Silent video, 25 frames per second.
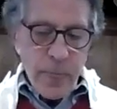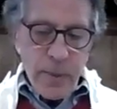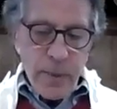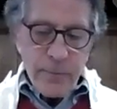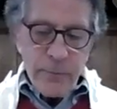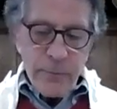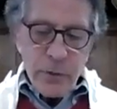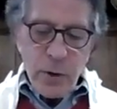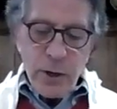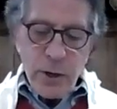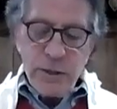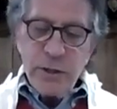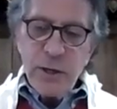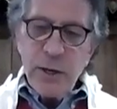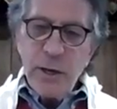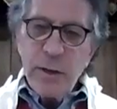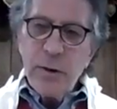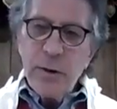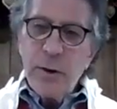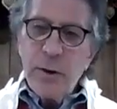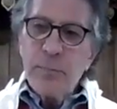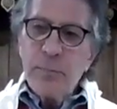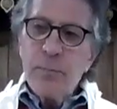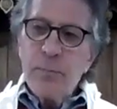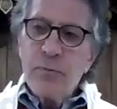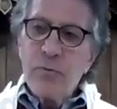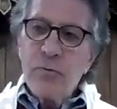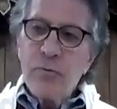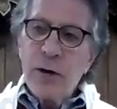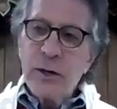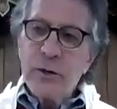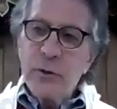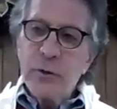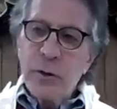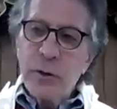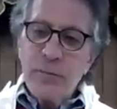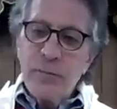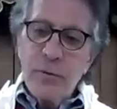So I said that,
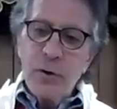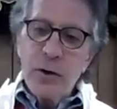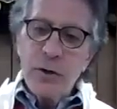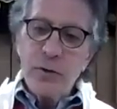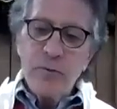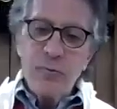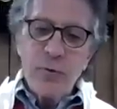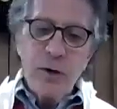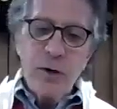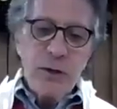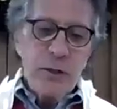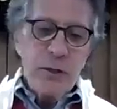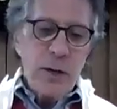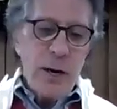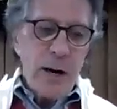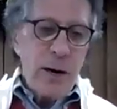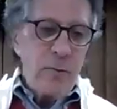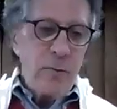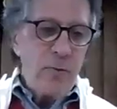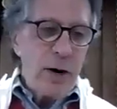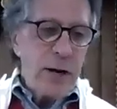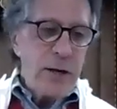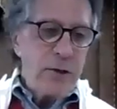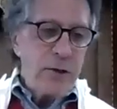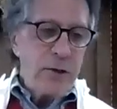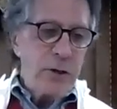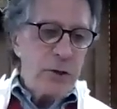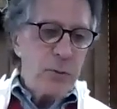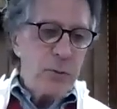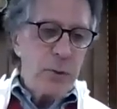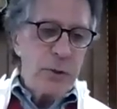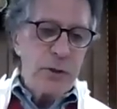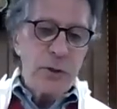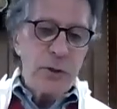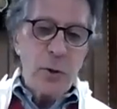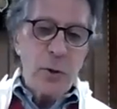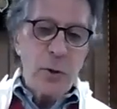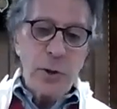so the first reason I raised this
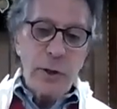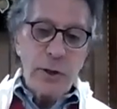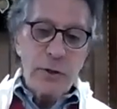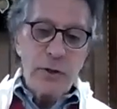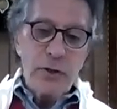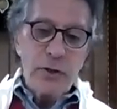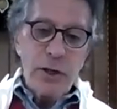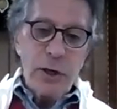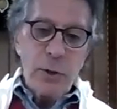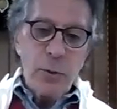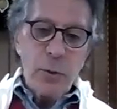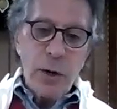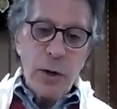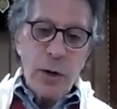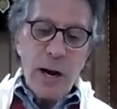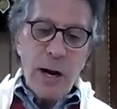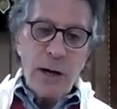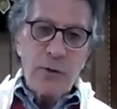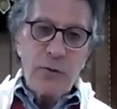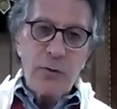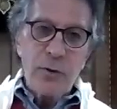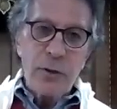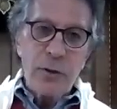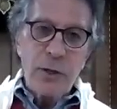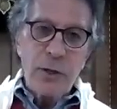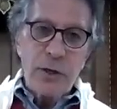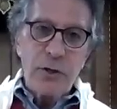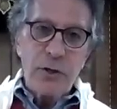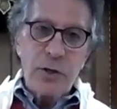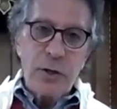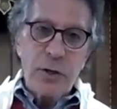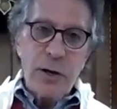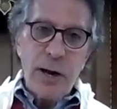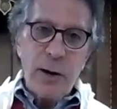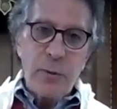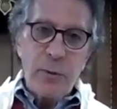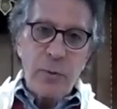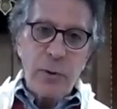was so we could see what our tradition,
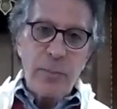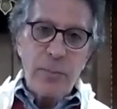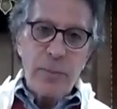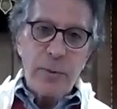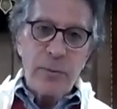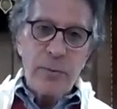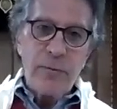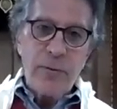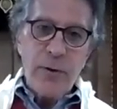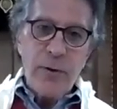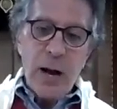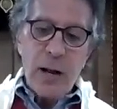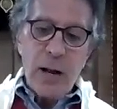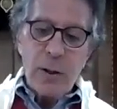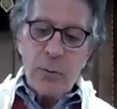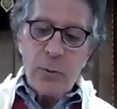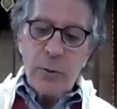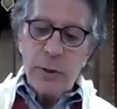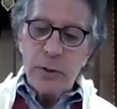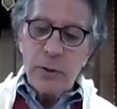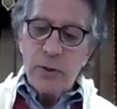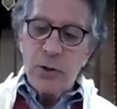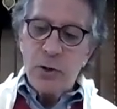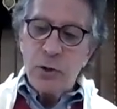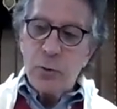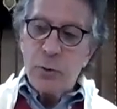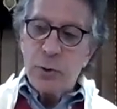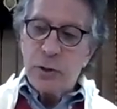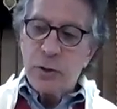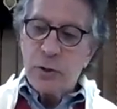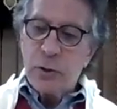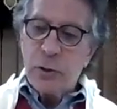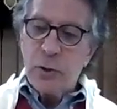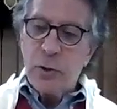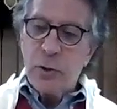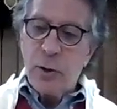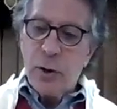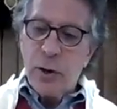had we been following Jewish
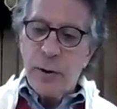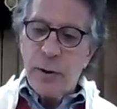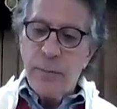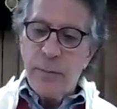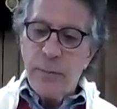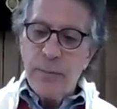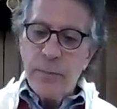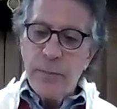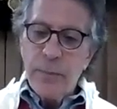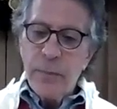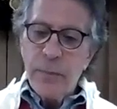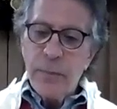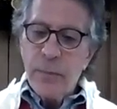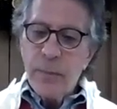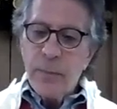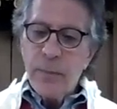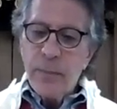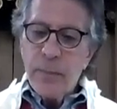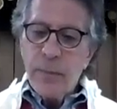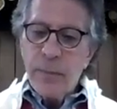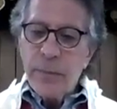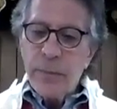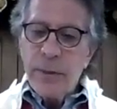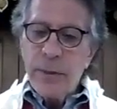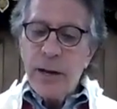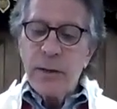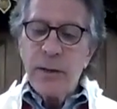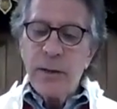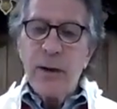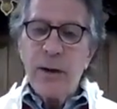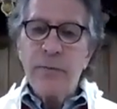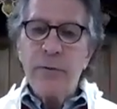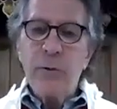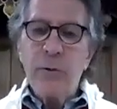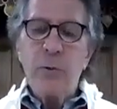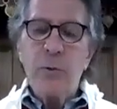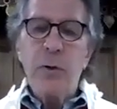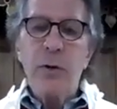law, that
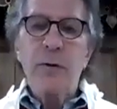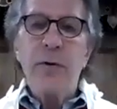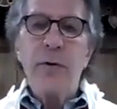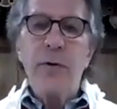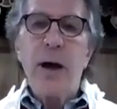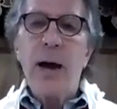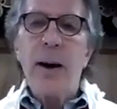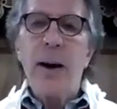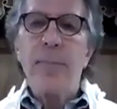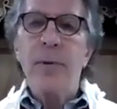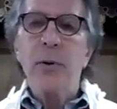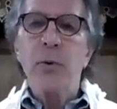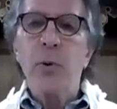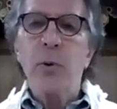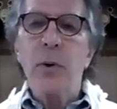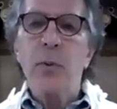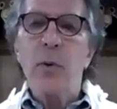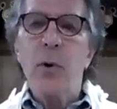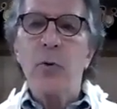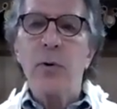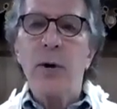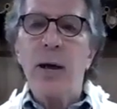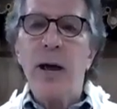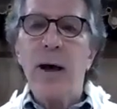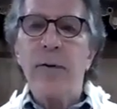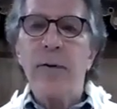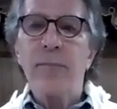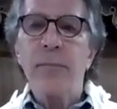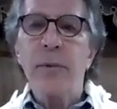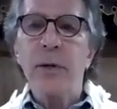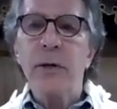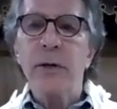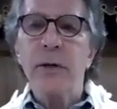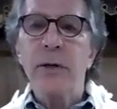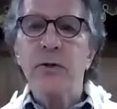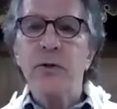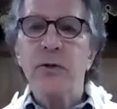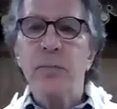never would have happened. We won't have
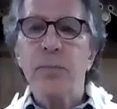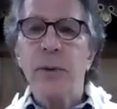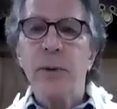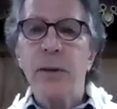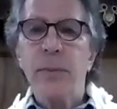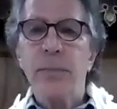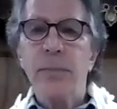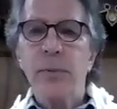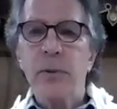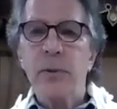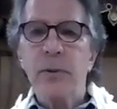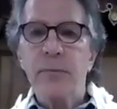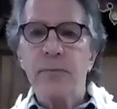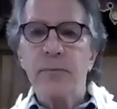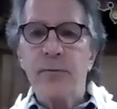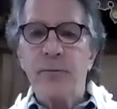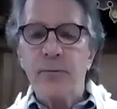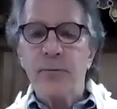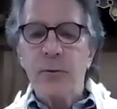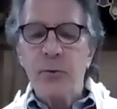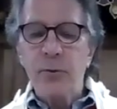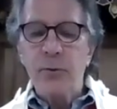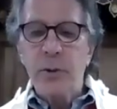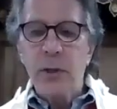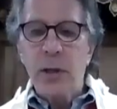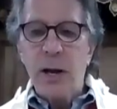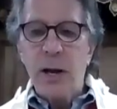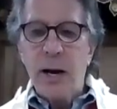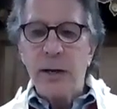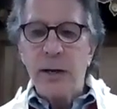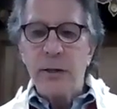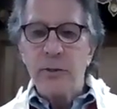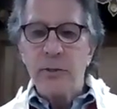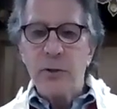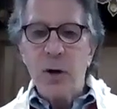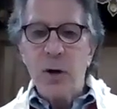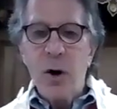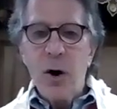millions of people in food
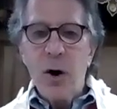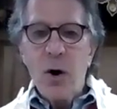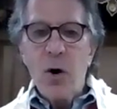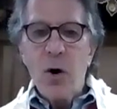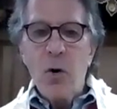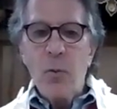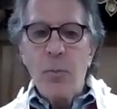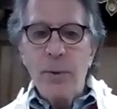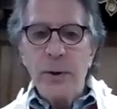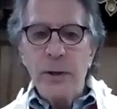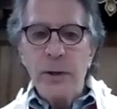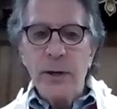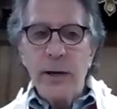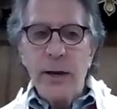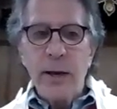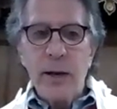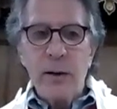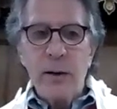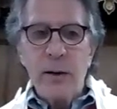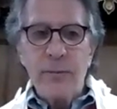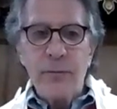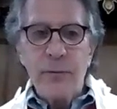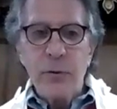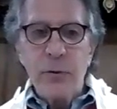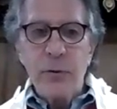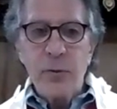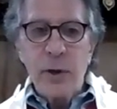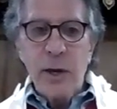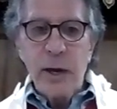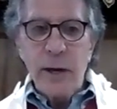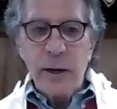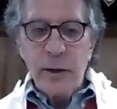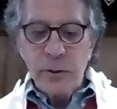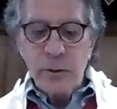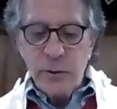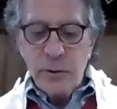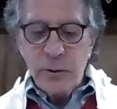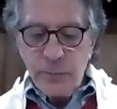lines hoping to get a few
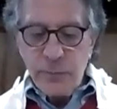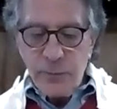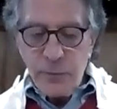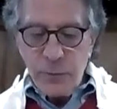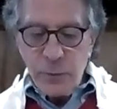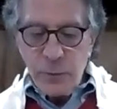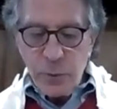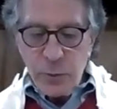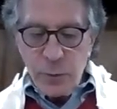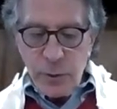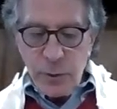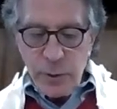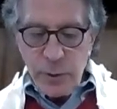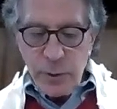cans of food.